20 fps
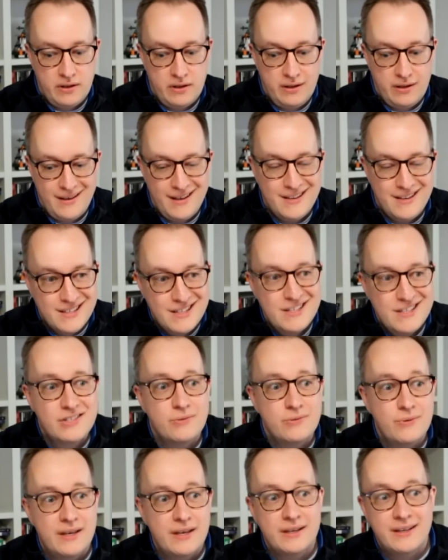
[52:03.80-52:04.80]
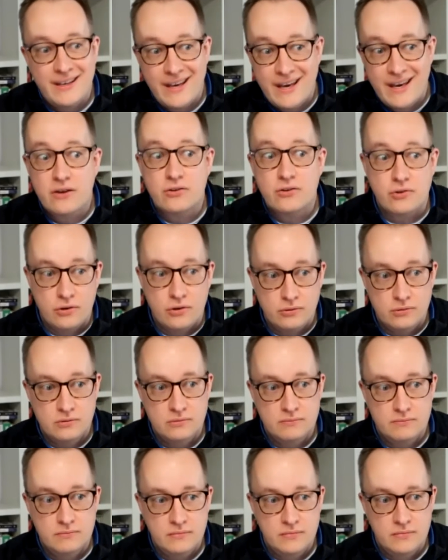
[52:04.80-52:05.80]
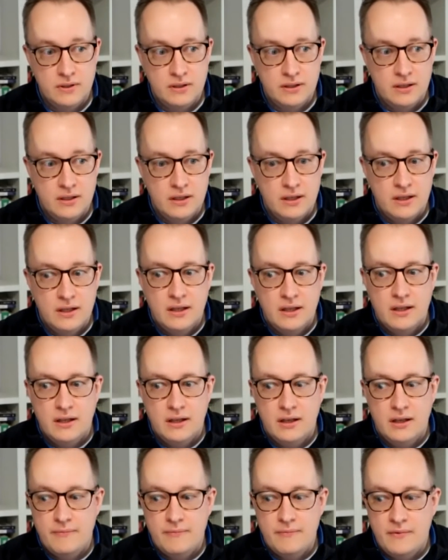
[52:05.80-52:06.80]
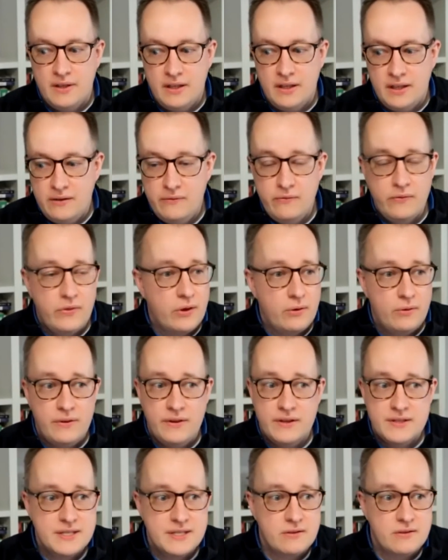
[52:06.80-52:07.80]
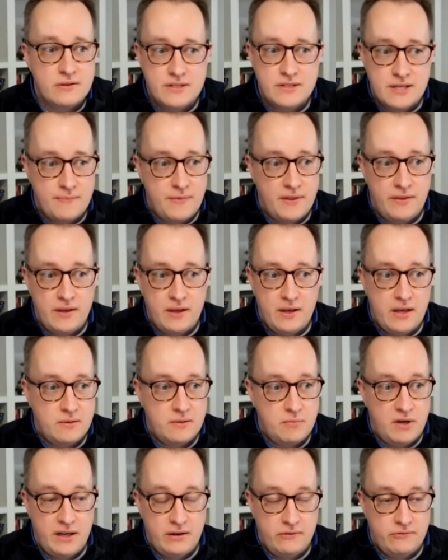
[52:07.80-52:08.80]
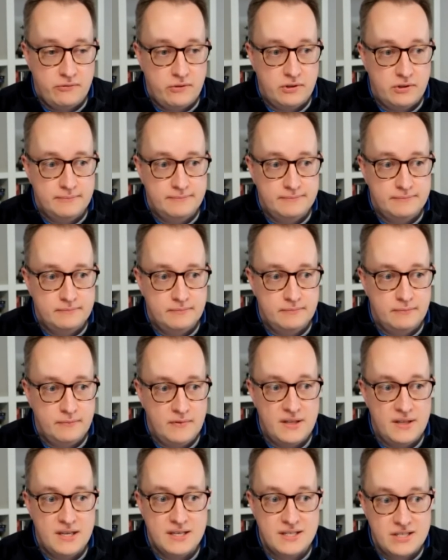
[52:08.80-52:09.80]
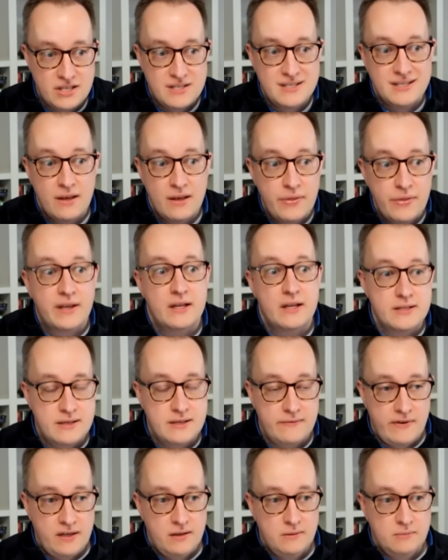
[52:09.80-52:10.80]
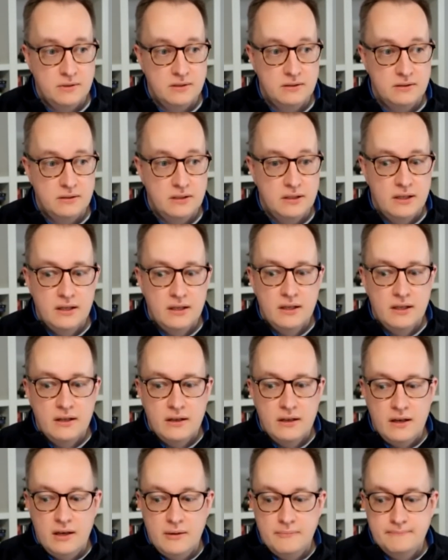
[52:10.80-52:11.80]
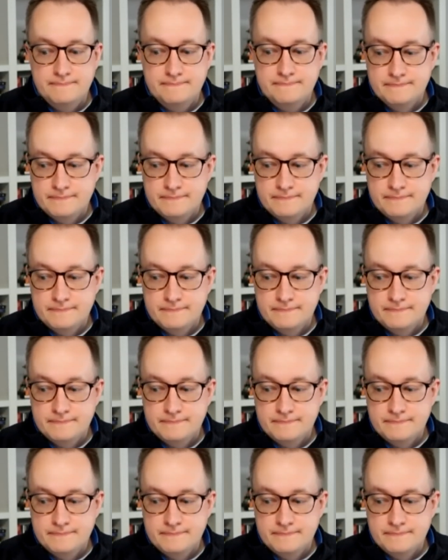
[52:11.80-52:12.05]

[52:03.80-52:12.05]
and into a care role, even though this is not something they had planned for. There's just nothing else available. And